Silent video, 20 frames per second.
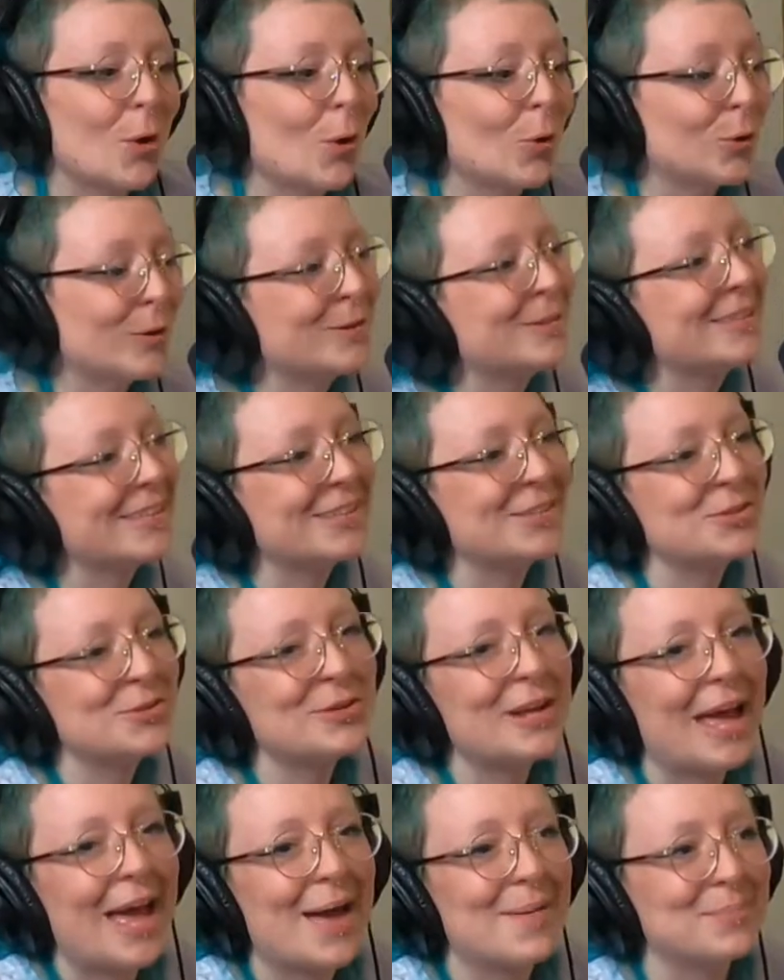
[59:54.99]
Good things should
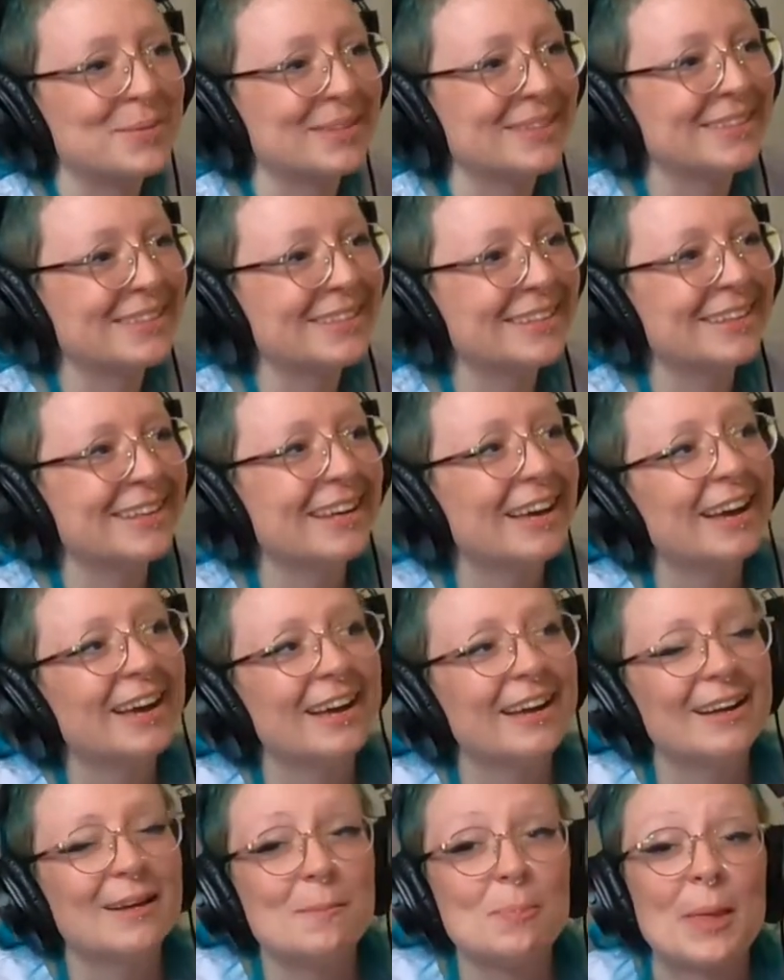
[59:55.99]
happen.
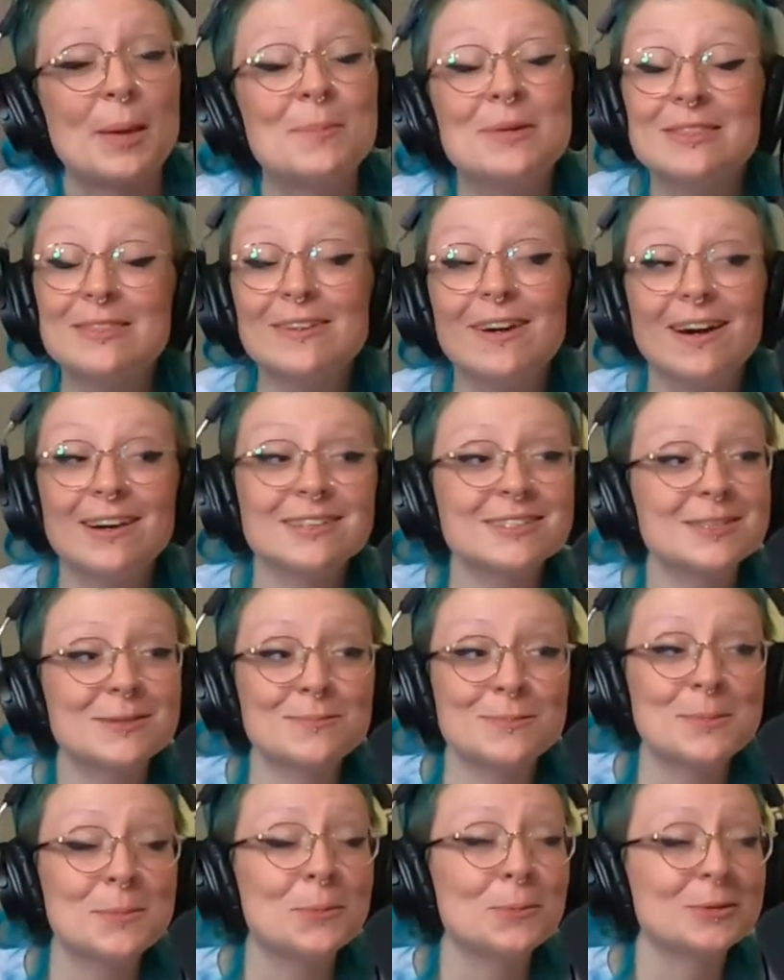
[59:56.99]
I mean, there are some
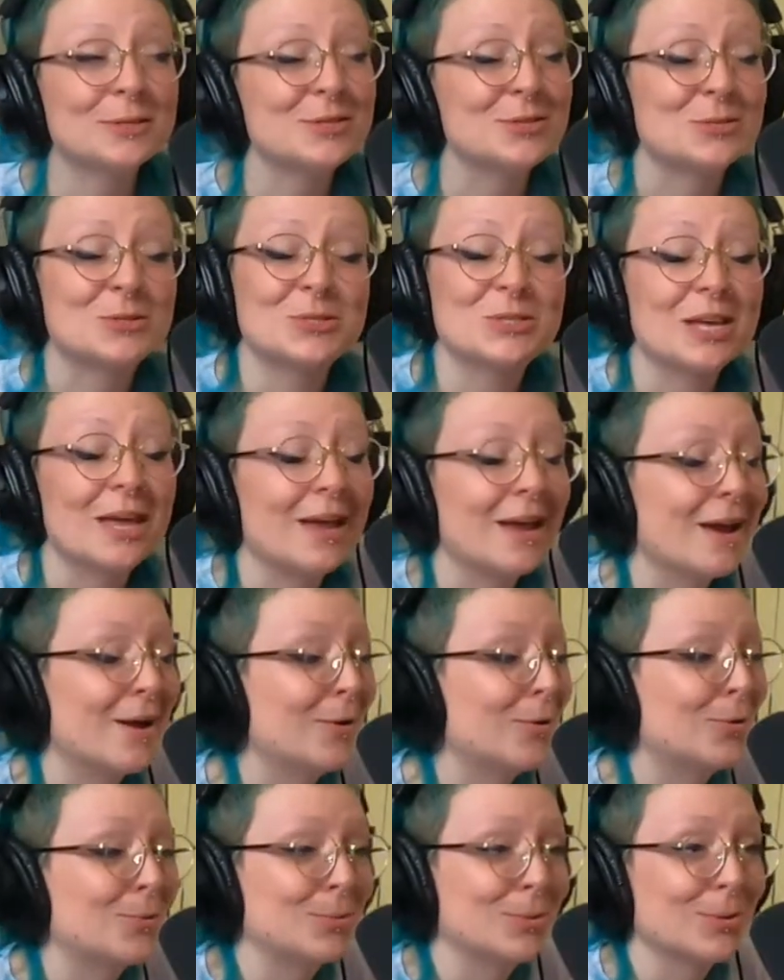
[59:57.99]
people with just
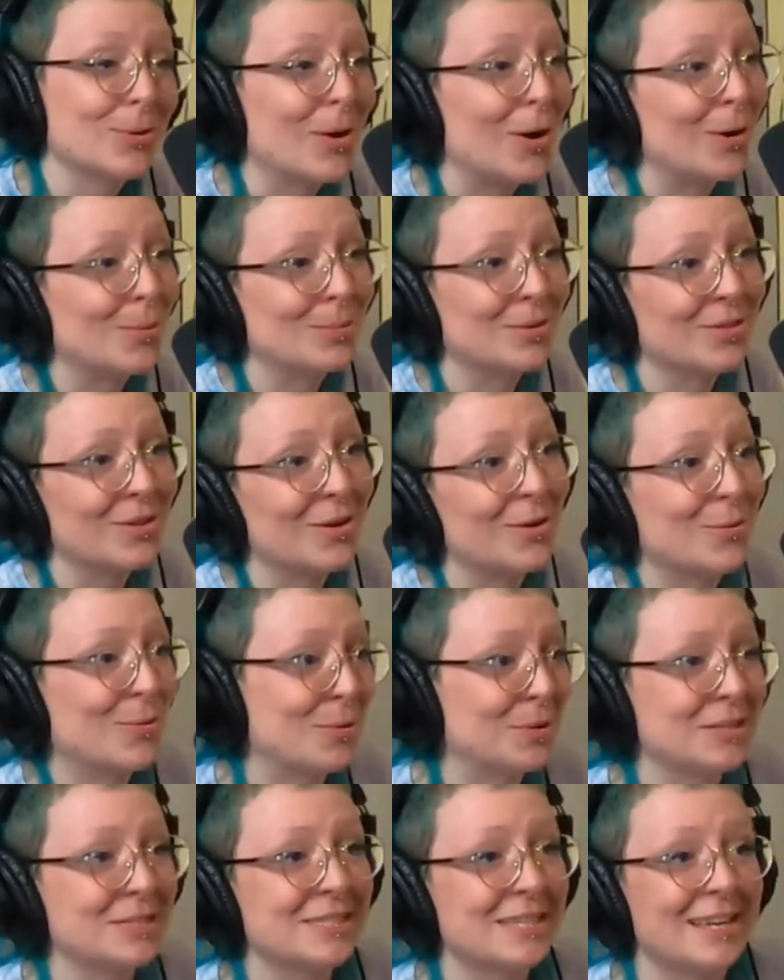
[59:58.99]
terrible karma though, where
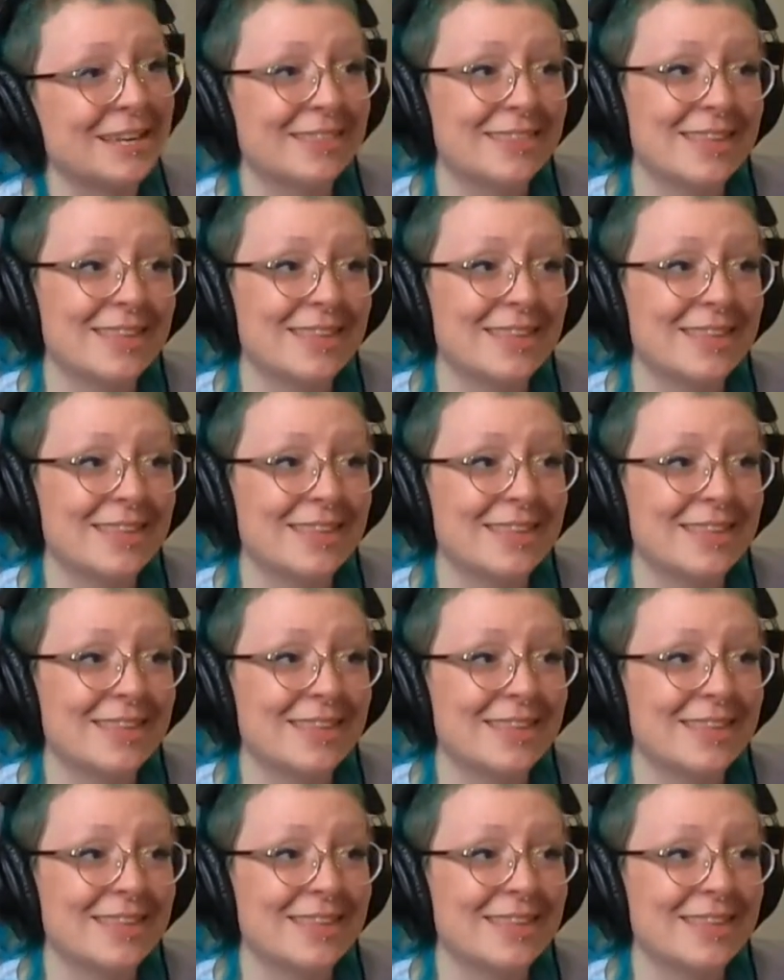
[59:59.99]
it's like they